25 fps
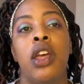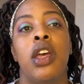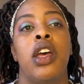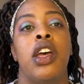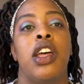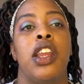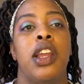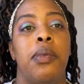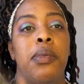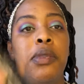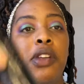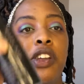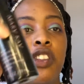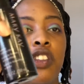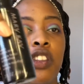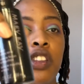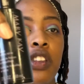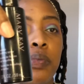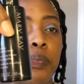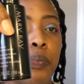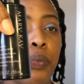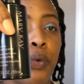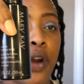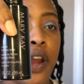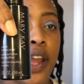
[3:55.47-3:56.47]
and I'm gonna
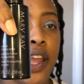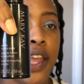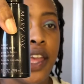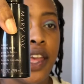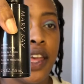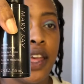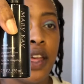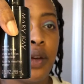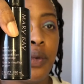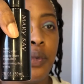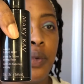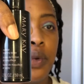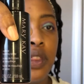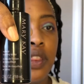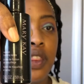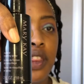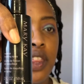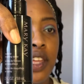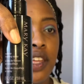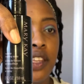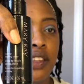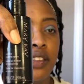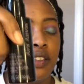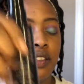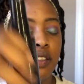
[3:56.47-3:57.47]
spray it with
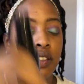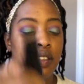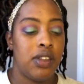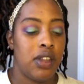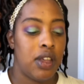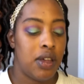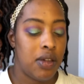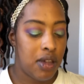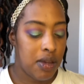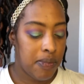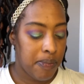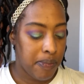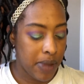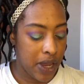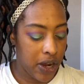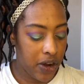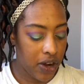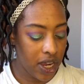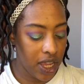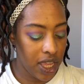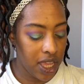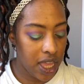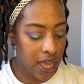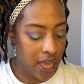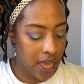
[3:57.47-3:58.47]
this
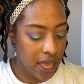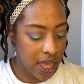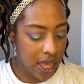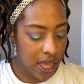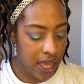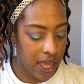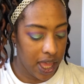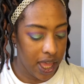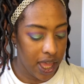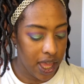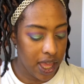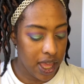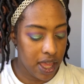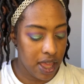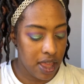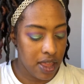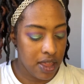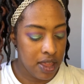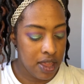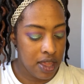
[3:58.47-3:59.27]
Mary Kay